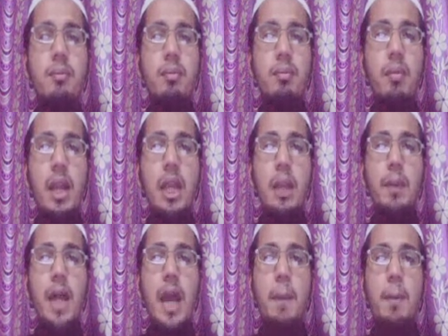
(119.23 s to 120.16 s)

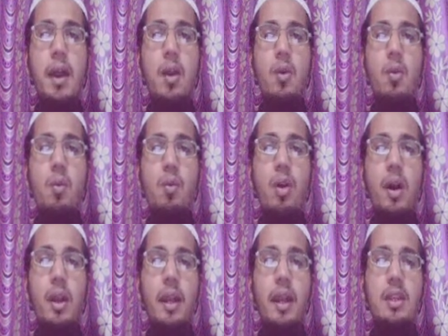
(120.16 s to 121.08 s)
multiply by
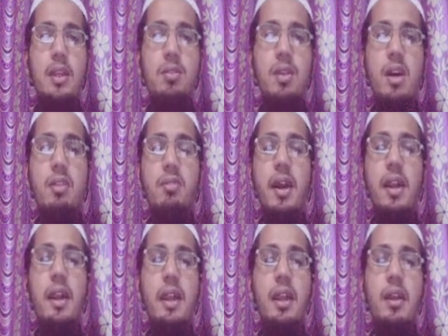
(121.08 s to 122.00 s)
1, as we are
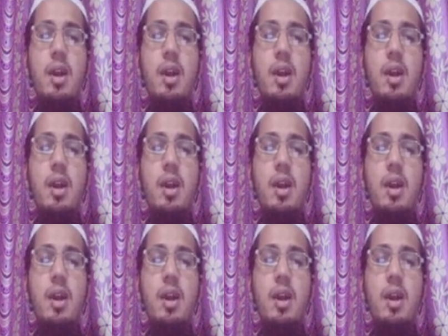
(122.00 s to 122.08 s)
finding